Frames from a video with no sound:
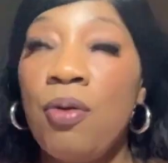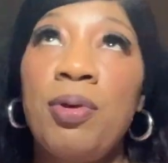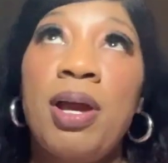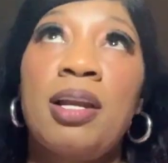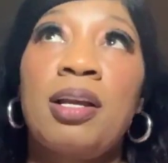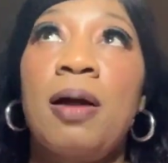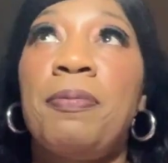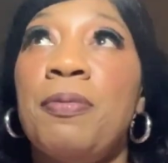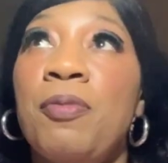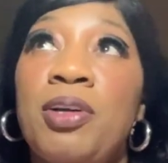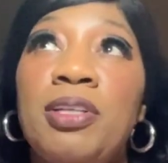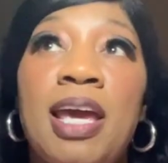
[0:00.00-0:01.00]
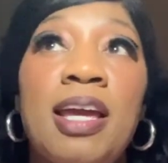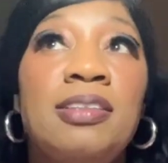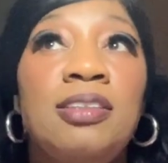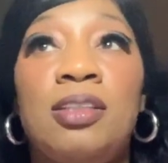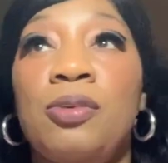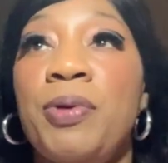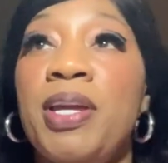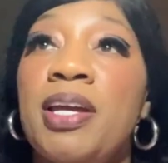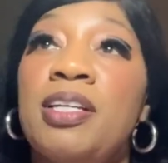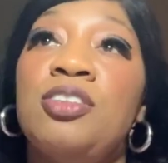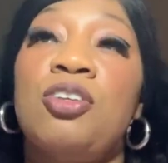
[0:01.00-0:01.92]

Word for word: We got a couple of more days till the weekend,